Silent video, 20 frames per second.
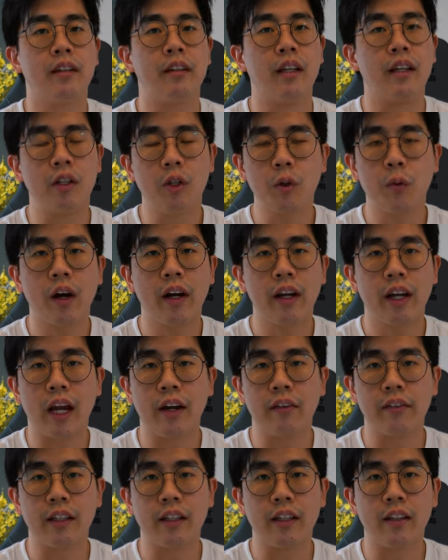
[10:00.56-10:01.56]
The U I,
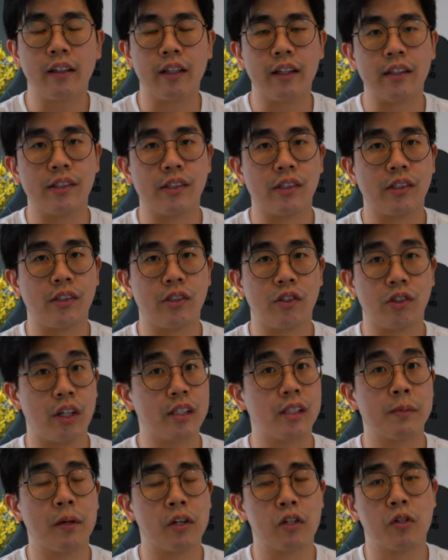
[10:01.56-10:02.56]
everything is
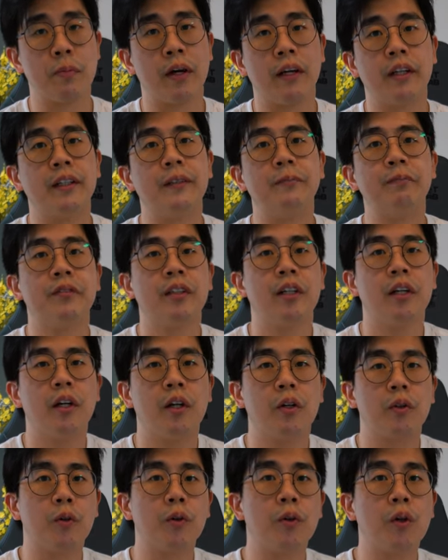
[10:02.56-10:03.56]
just much better.
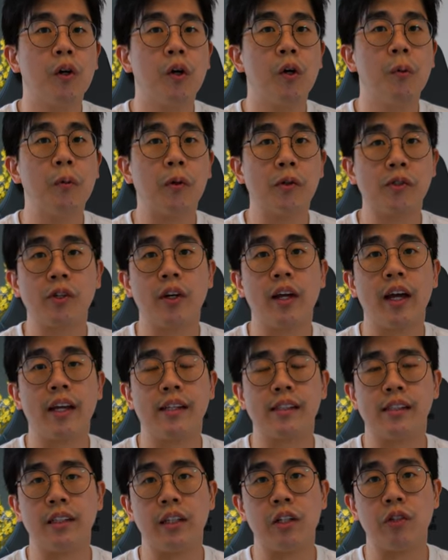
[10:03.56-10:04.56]
Google Home also
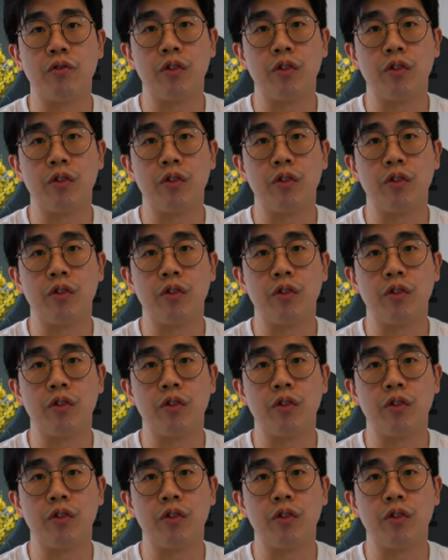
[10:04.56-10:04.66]
has the